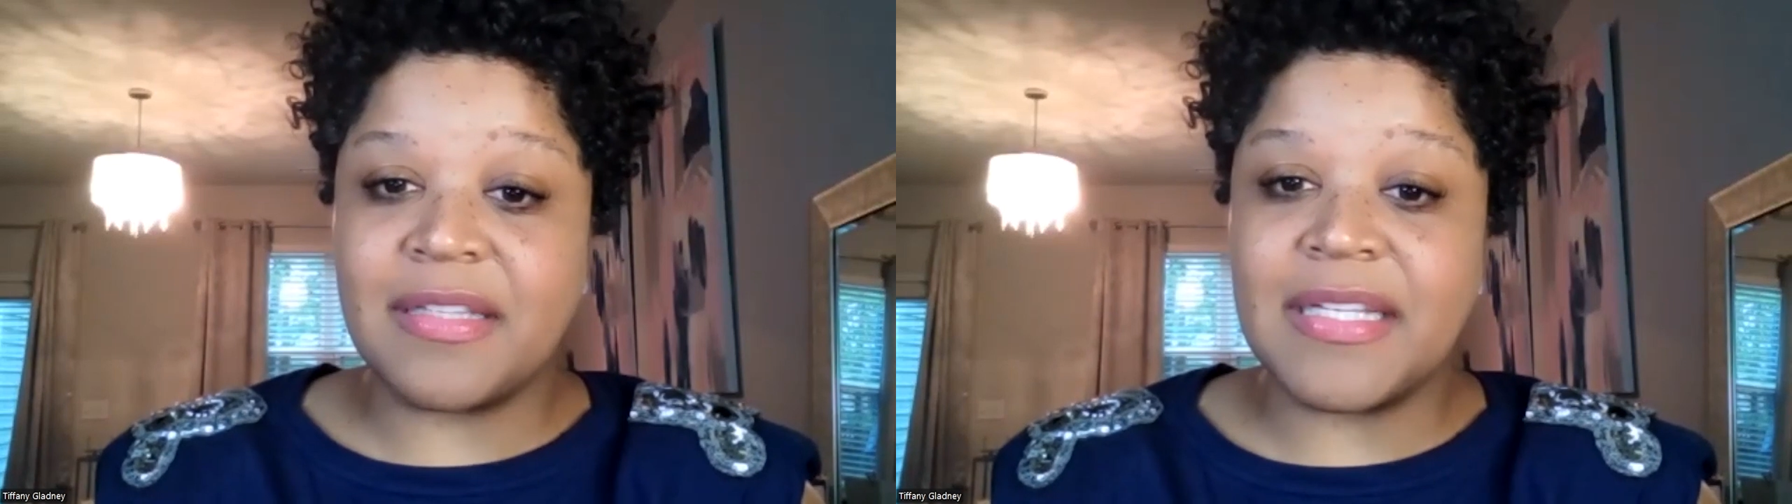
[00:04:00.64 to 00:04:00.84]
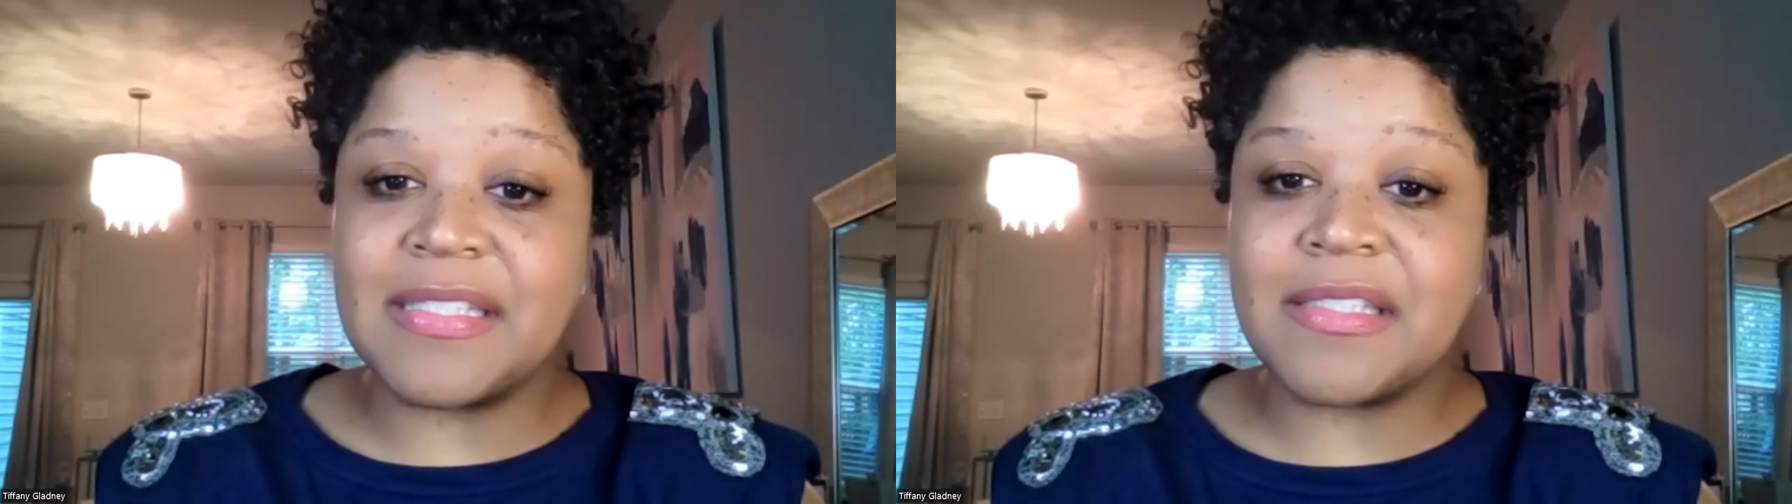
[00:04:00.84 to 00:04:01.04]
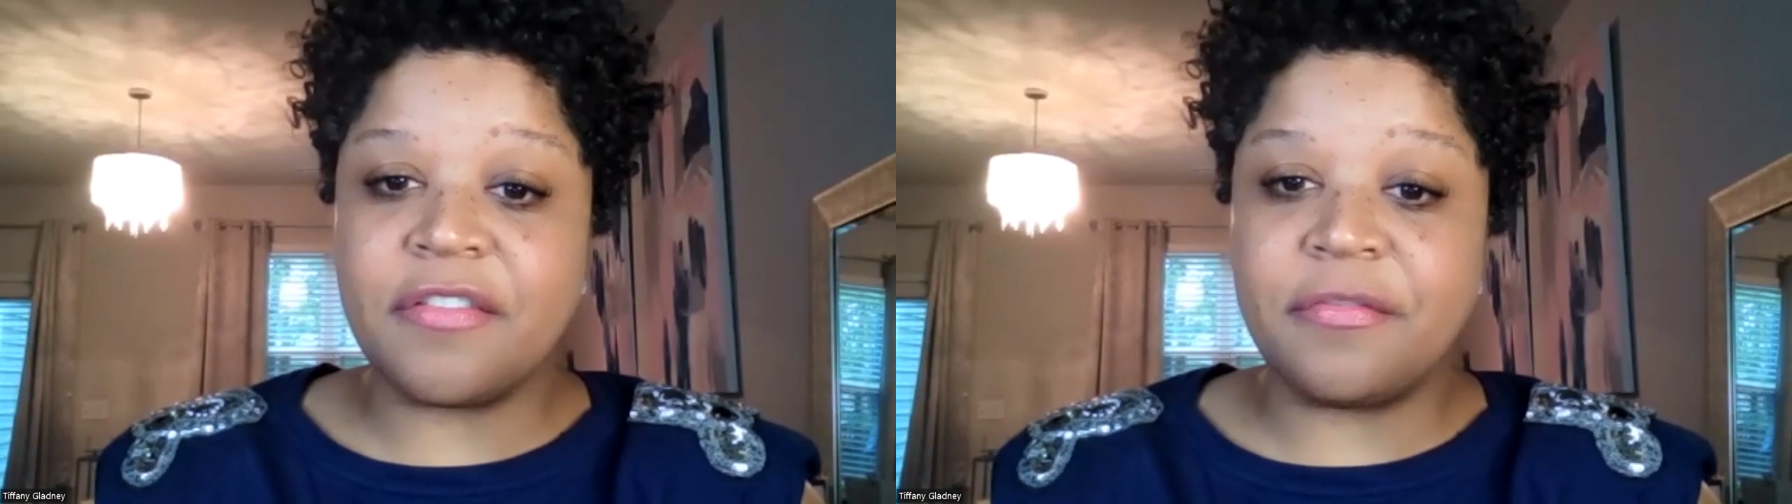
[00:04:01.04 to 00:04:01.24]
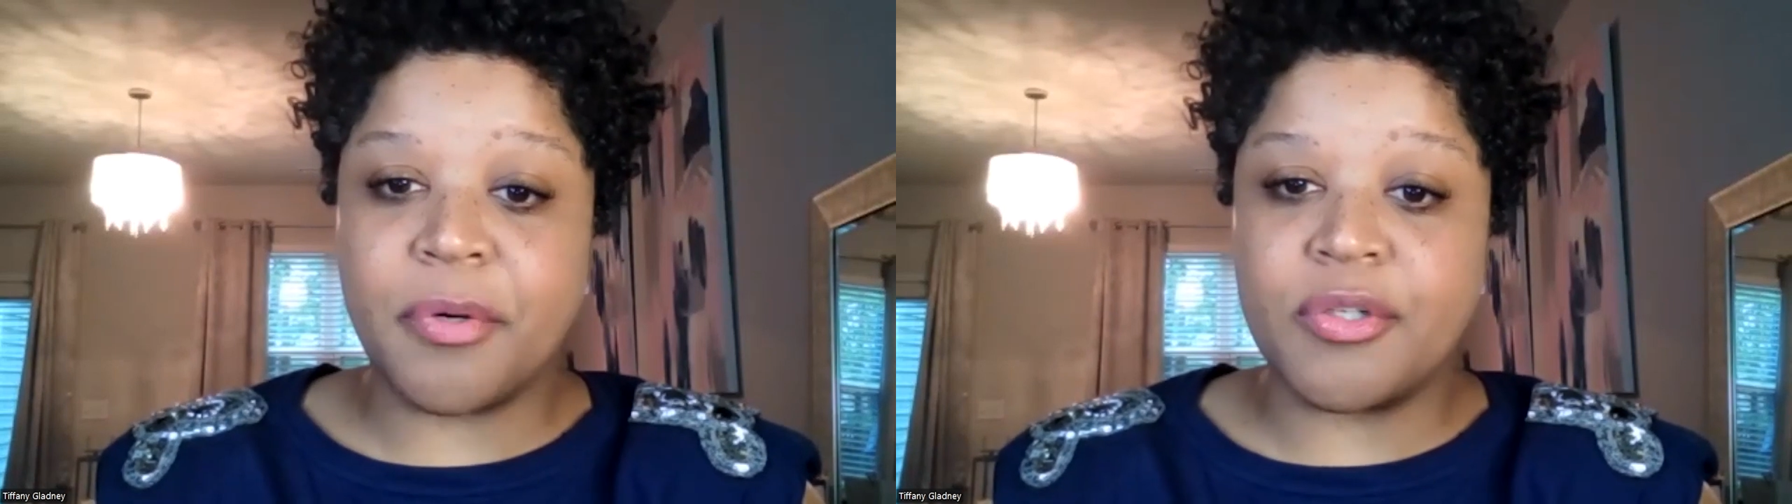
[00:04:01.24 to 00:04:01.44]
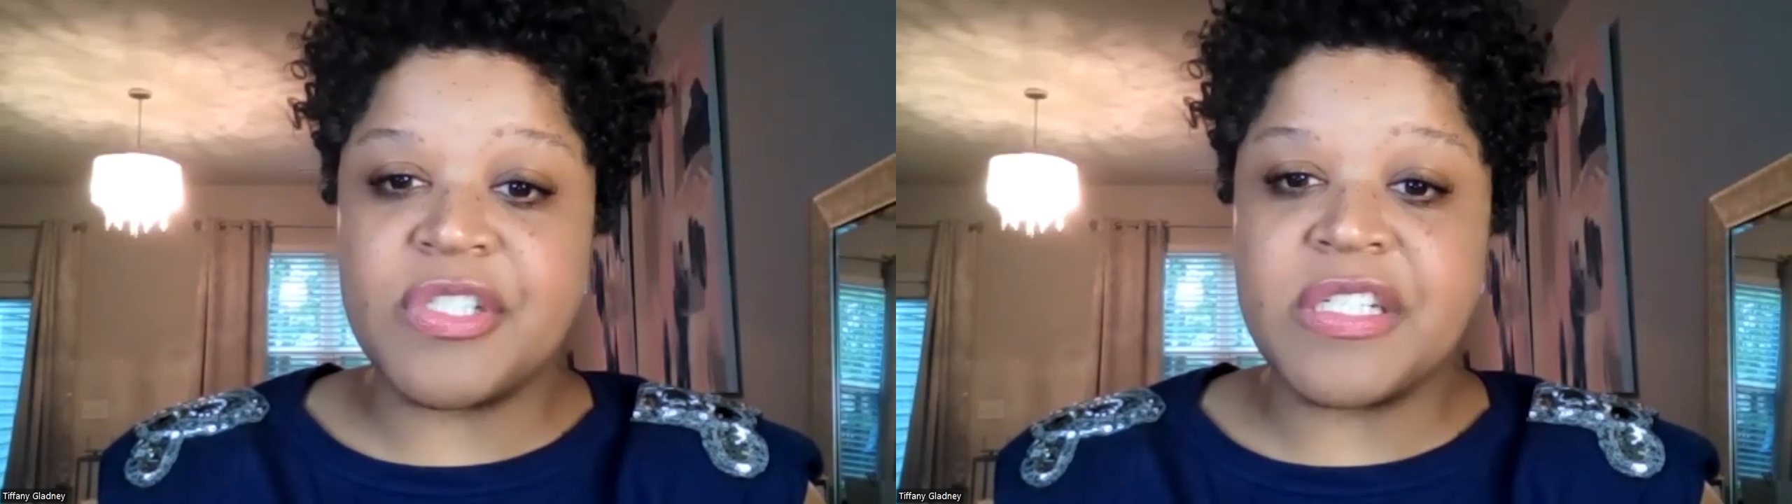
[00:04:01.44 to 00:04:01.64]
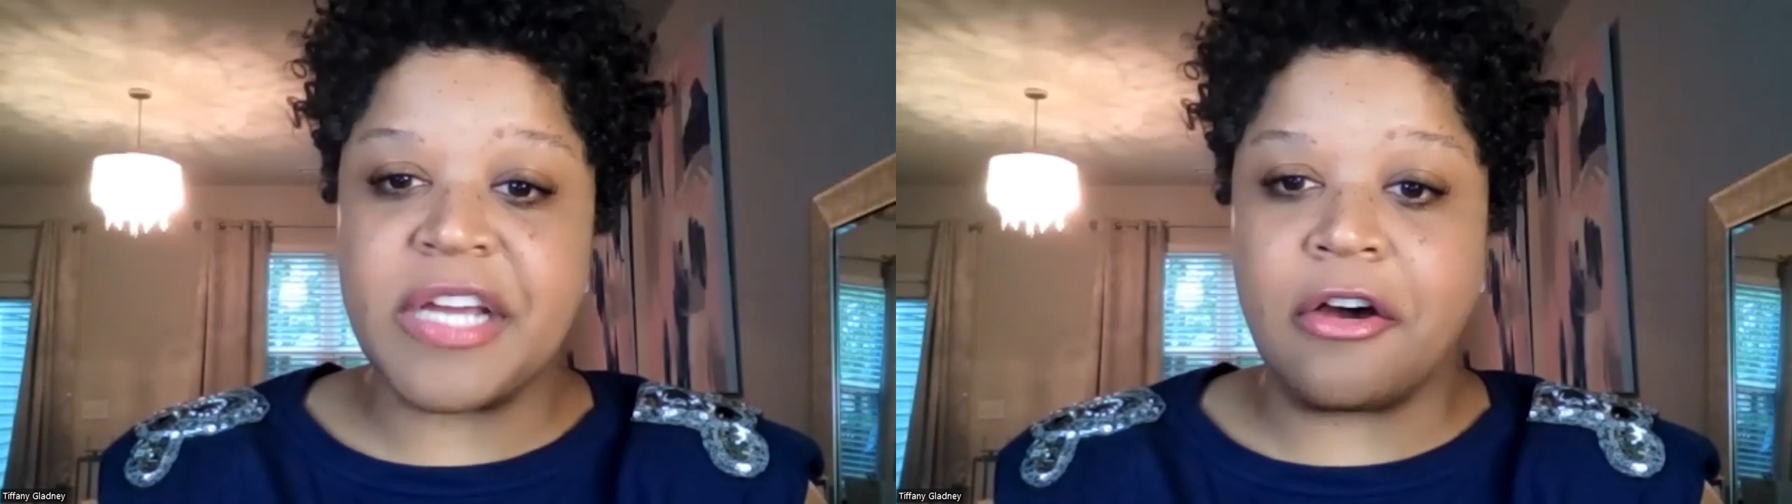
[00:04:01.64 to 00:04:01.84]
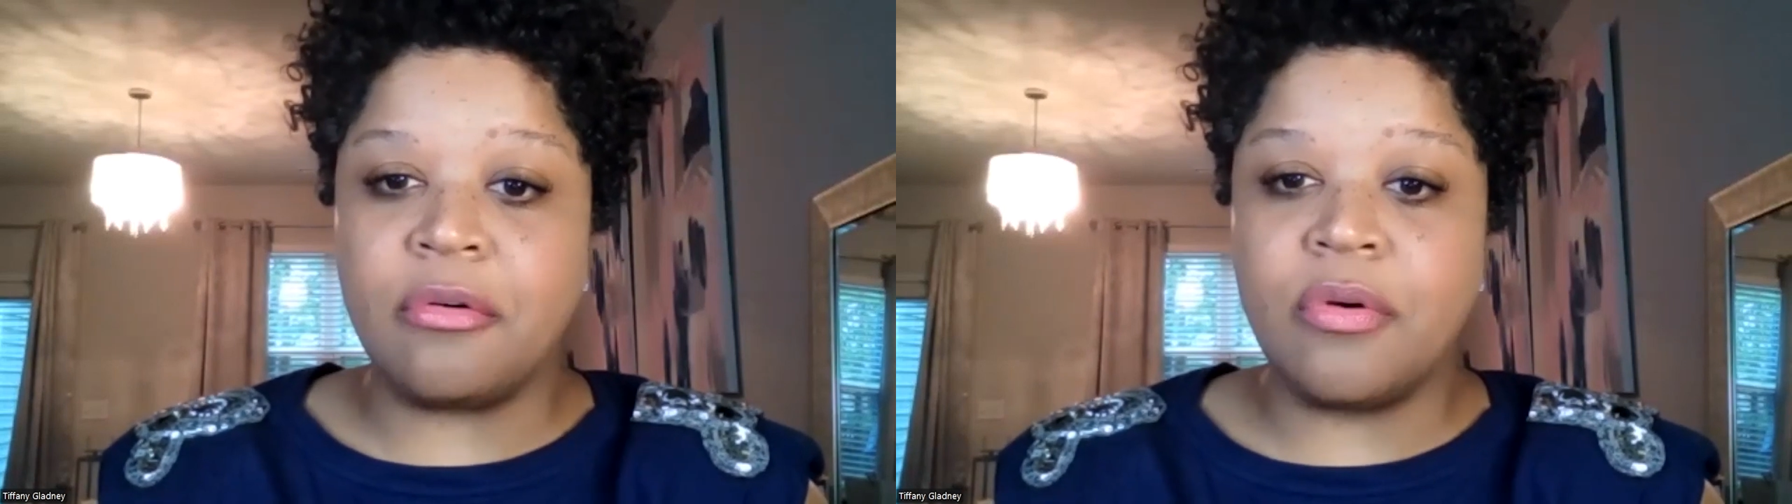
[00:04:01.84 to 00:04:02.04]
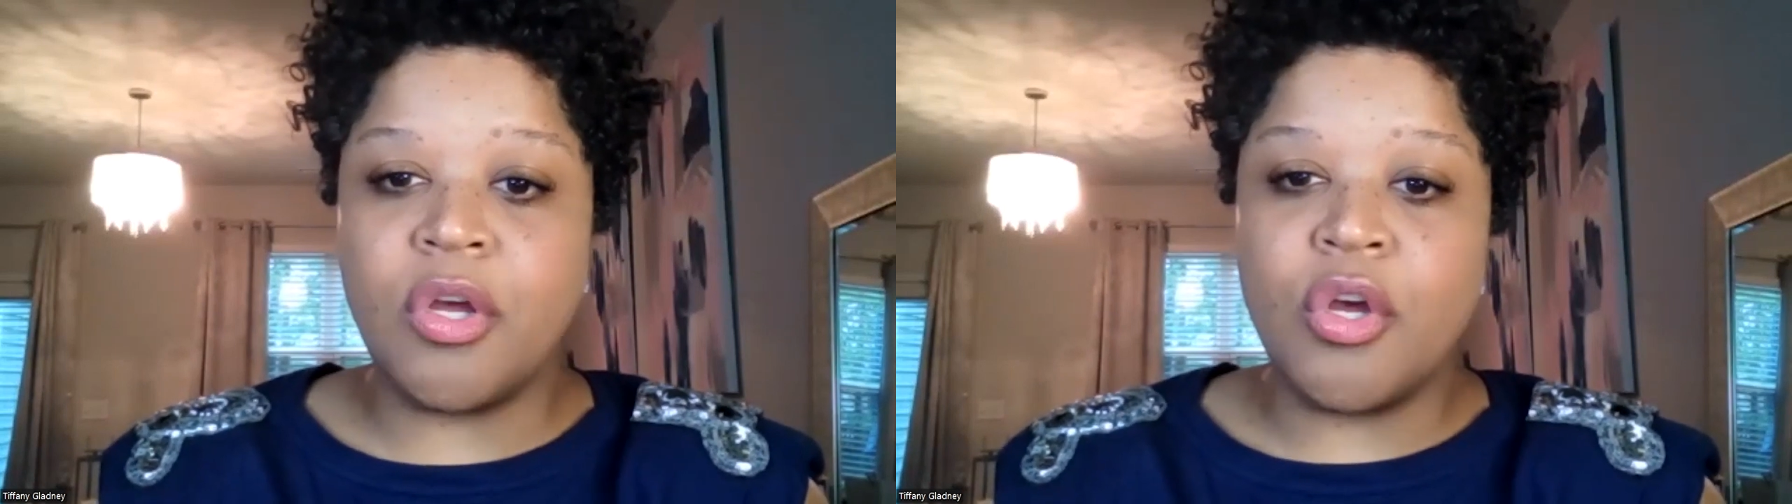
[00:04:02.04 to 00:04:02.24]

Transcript: list of personnel